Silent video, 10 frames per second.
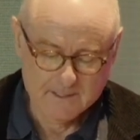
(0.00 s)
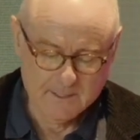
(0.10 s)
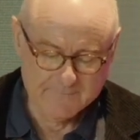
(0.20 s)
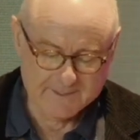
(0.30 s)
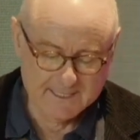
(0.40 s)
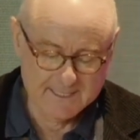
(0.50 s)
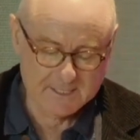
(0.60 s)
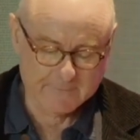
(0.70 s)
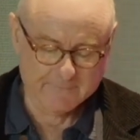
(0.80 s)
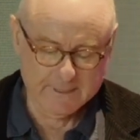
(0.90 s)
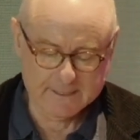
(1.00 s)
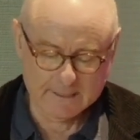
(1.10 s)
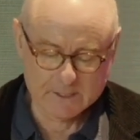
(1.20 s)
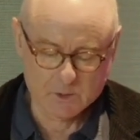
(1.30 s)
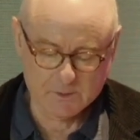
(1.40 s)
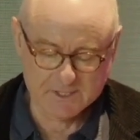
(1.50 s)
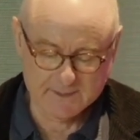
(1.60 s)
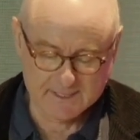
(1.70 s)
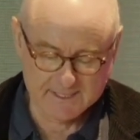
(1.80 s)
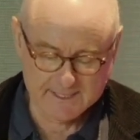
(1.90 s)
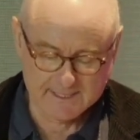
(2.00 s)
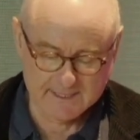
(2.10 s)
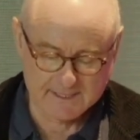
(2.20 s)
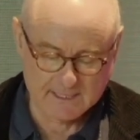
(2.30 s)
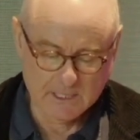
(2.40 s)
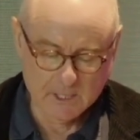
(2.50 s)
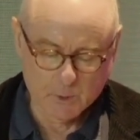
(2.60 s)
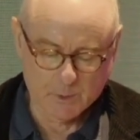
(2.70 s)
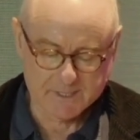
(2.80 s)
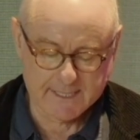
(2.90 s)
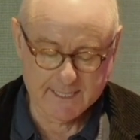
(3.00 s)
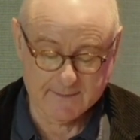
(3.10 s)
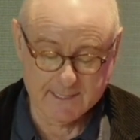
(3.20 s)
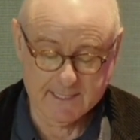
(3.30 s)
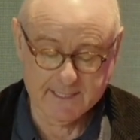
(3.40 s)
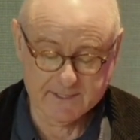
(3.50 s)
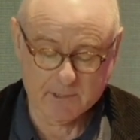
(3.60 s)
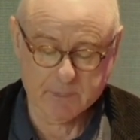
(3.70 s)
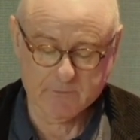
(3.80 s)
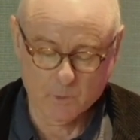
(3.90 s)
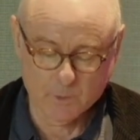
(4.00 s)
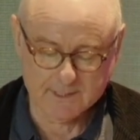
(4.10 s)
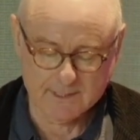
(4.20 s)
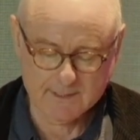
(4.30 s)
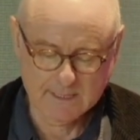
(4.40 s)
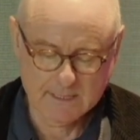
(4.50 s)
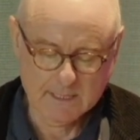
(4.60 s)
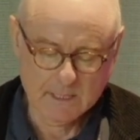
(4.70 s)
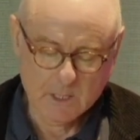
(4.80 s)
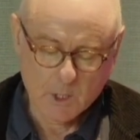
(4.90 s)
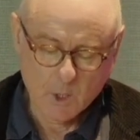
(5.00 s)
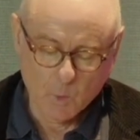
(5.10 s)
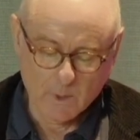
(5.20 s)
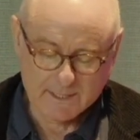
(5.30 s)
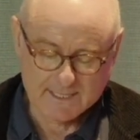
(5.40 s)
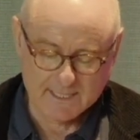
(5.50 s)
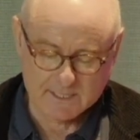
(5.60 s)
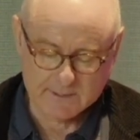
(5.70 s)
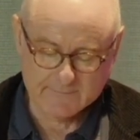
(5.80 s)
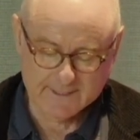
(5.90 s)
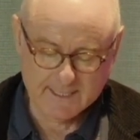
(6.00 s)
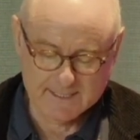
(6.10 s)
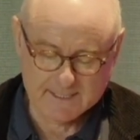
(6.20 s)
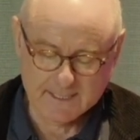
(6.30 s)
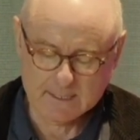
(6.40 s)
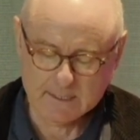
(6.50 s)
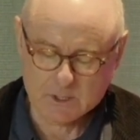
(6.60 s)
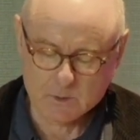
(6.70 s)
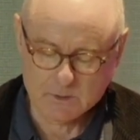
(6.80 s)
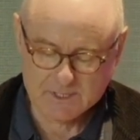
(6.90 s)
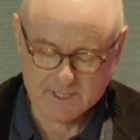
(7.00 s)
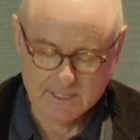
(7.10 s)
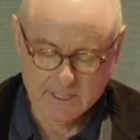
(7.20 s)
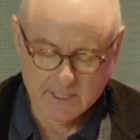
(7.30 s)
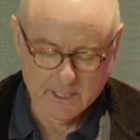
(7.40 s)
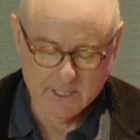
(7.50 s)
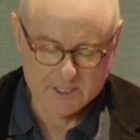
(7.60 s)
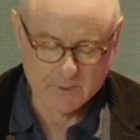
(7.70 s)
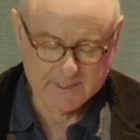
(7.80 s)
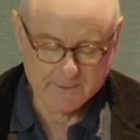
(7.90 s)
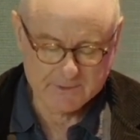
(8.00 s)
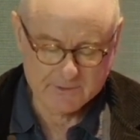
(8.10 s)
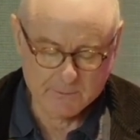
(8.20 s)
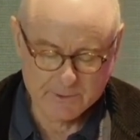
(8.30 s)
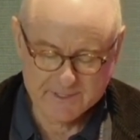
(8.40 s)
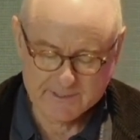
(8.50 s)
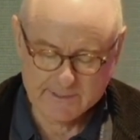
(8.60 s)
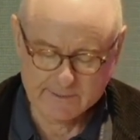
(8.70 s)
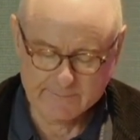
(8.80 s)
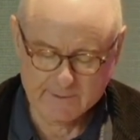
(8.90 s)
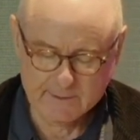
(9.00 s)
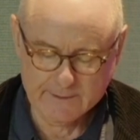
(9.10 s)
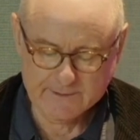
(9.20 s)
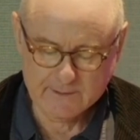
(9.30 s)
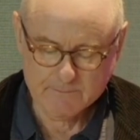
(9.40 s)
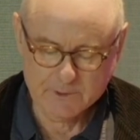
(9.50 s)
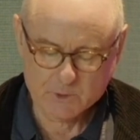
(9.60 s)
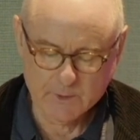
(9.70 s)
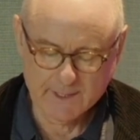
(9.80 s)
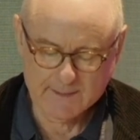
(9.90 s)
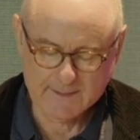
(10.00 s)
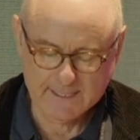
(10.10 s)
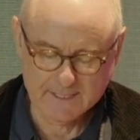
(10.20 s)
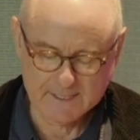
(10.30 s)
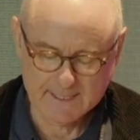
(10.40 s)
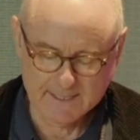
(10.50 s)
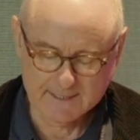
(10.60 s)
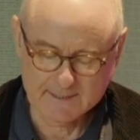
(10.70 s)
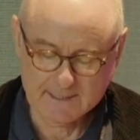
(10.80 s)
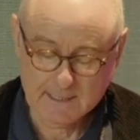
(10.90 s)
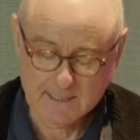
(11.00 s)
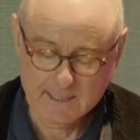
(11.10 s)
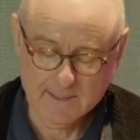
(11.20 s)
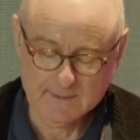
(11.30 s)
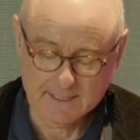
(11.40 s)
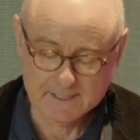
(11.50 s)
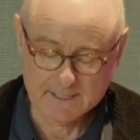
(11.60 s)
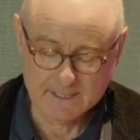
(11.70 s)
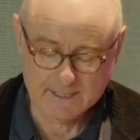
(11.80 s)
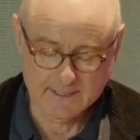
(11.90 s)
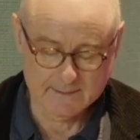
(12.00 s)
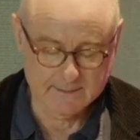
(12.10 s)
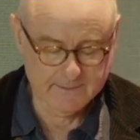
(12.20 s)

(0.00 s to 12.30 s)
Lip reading: If the task for intellectuals in the 60s was to get their heads above water, one task for today's intellectuals is to attempt to bridge the divide between the educated and the less educated.